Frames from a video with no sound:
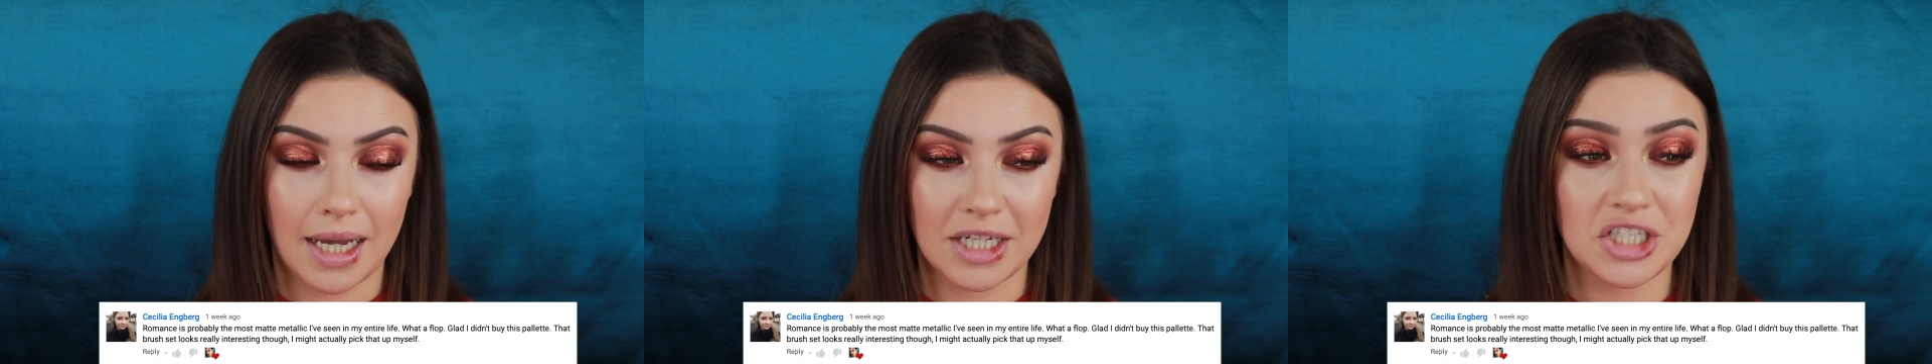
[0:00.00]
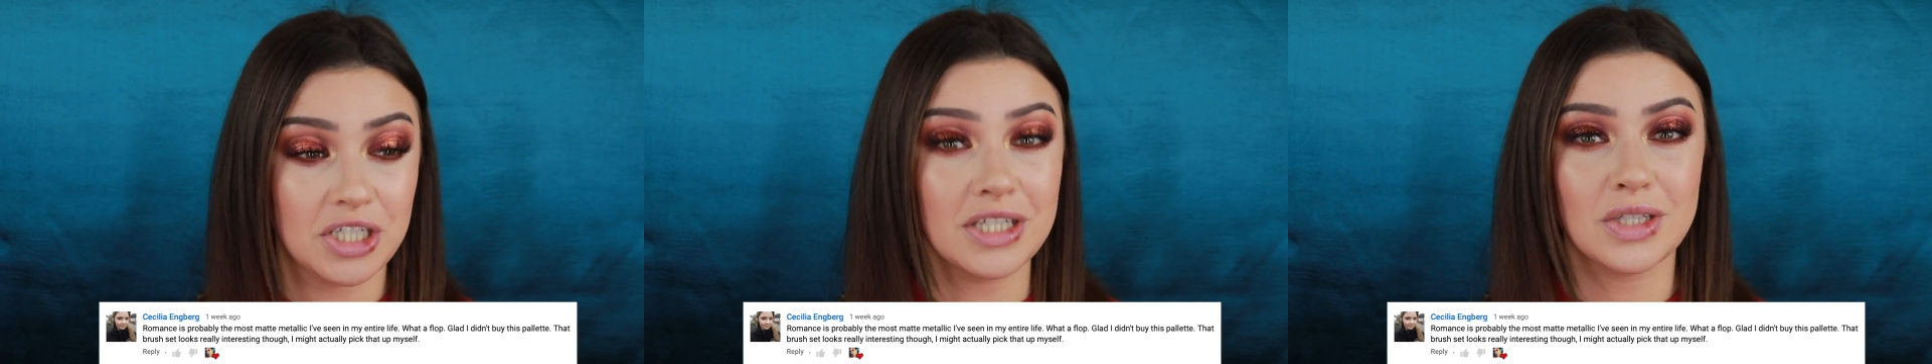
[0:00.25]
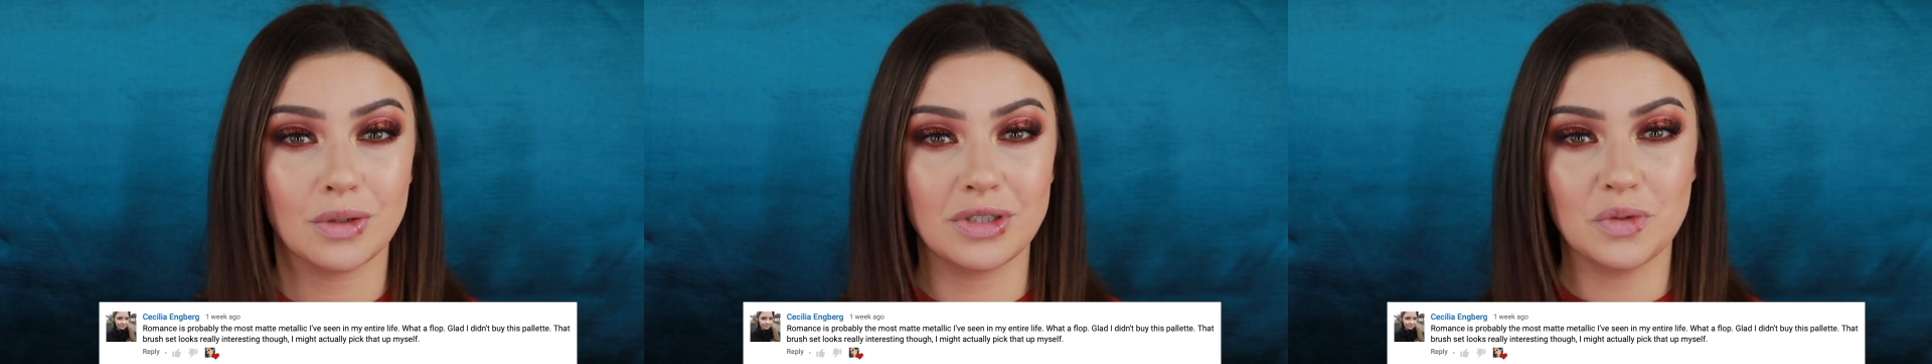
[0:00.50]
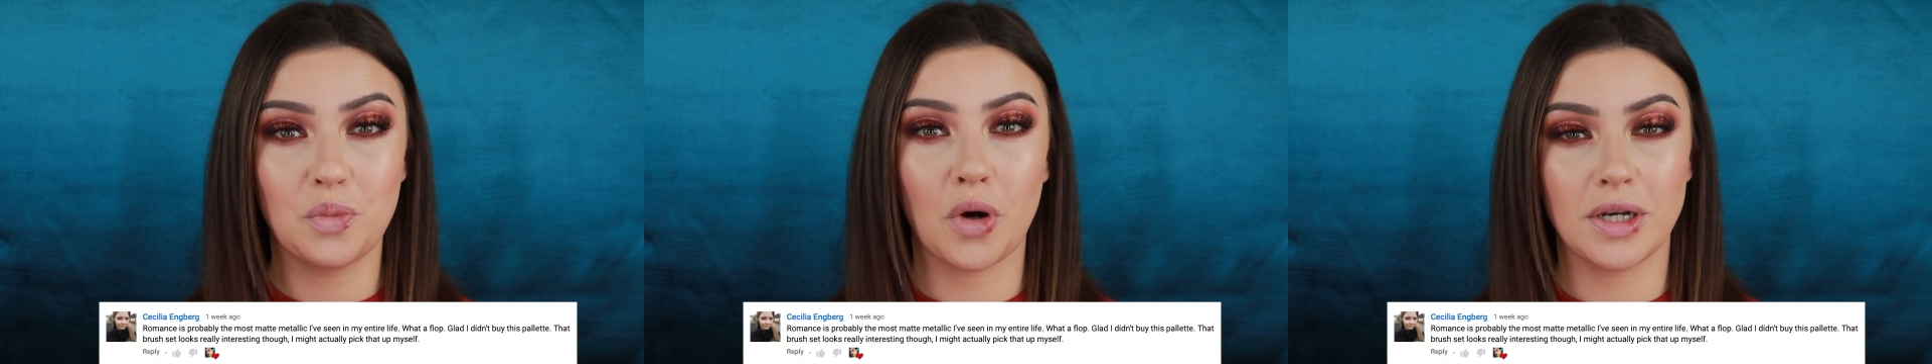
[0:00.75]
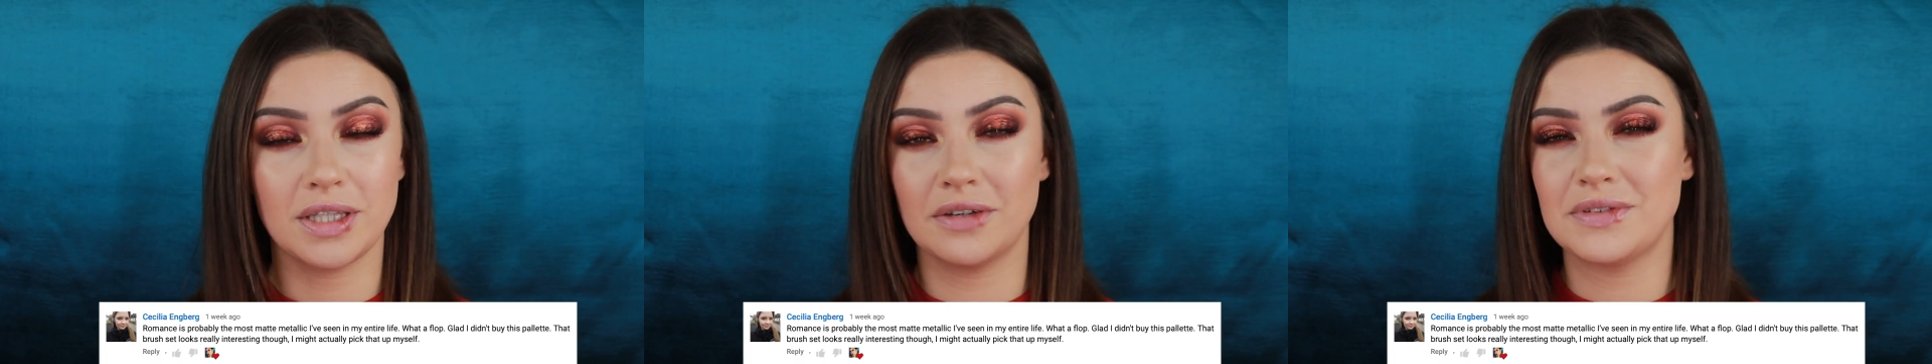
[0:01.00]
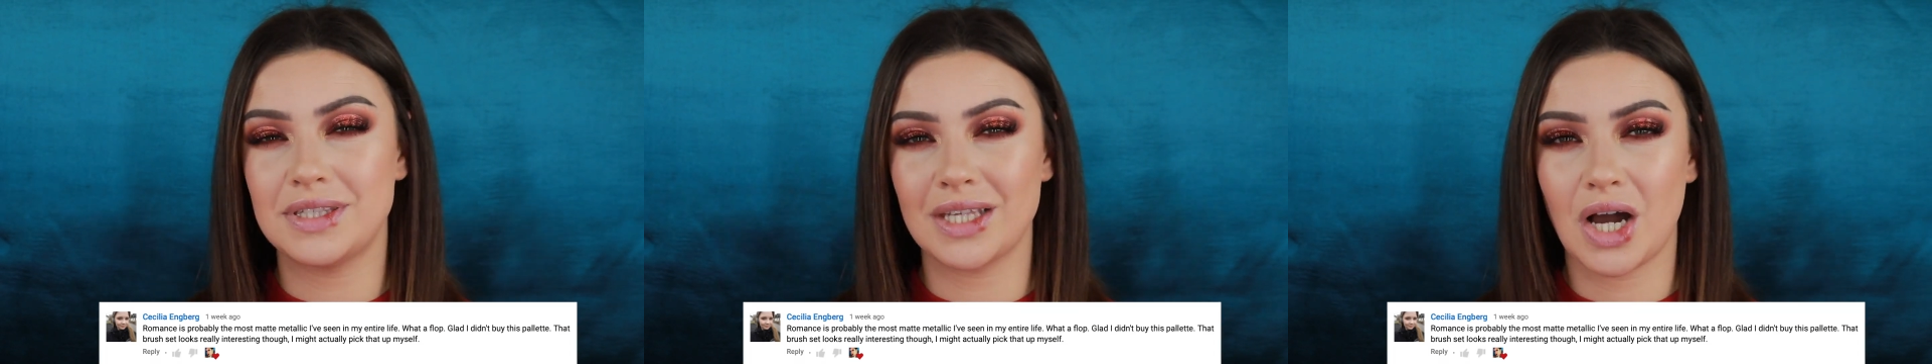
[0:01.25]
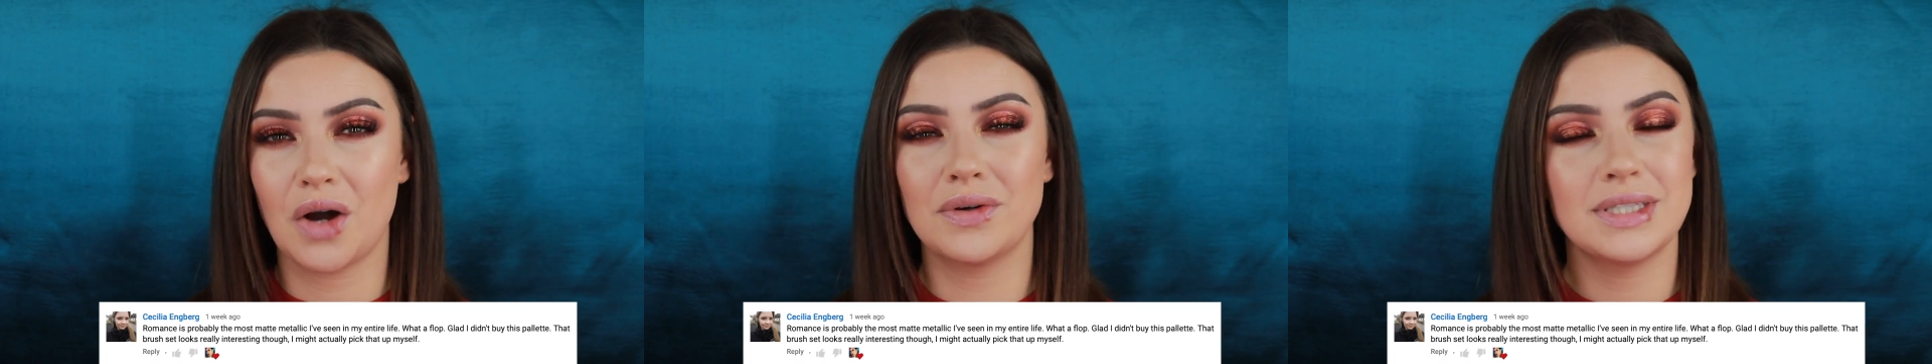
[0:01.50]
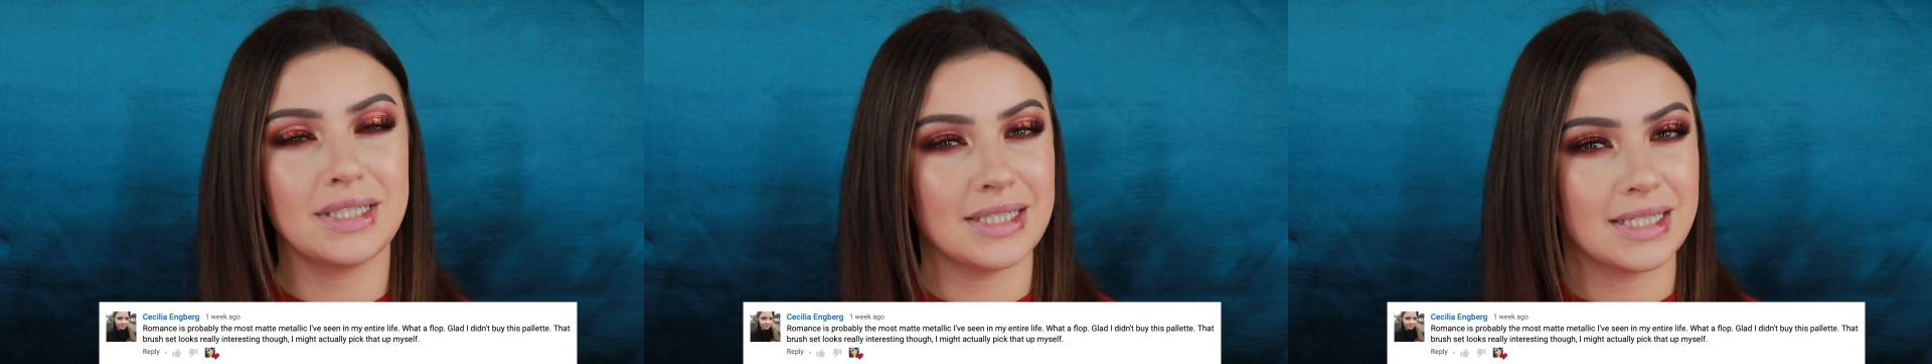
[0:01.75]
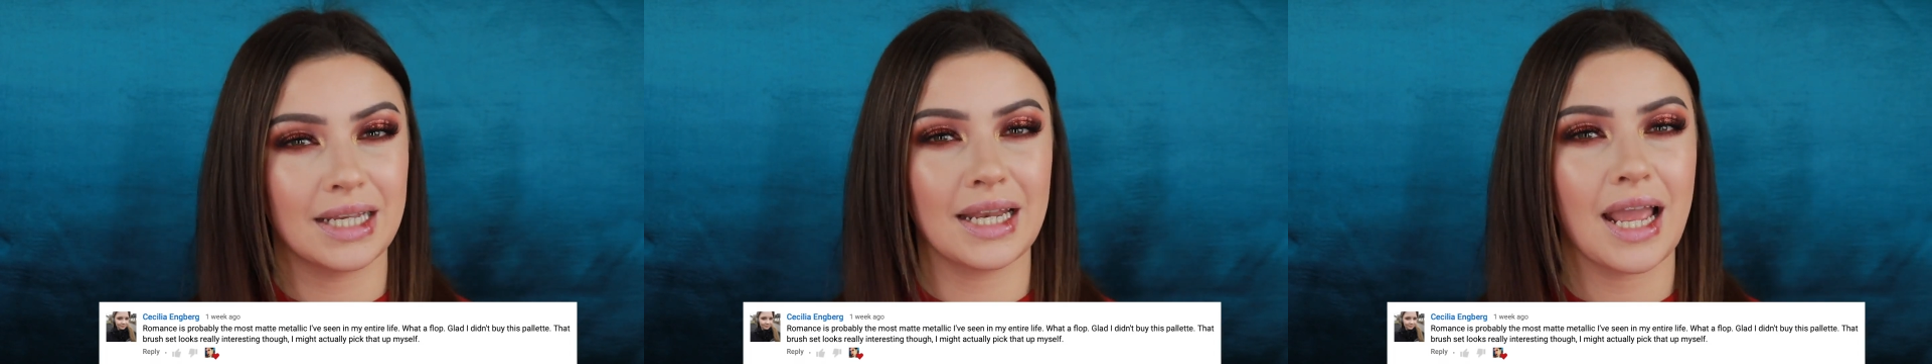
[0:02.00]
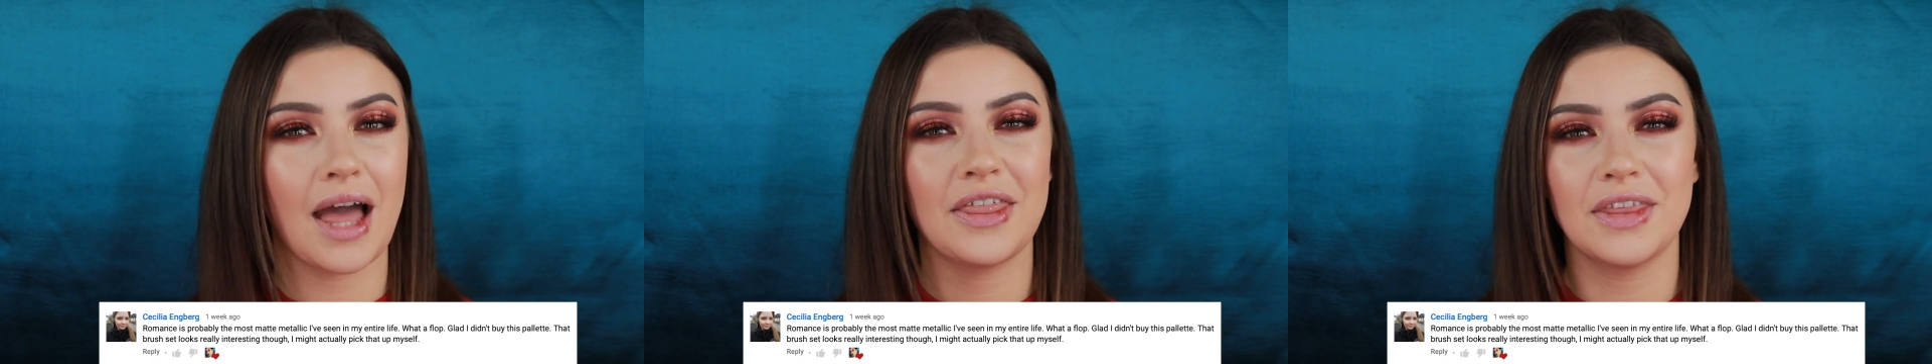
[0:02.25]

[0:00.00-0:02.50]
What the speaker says: She's so supportive, so Cecilia,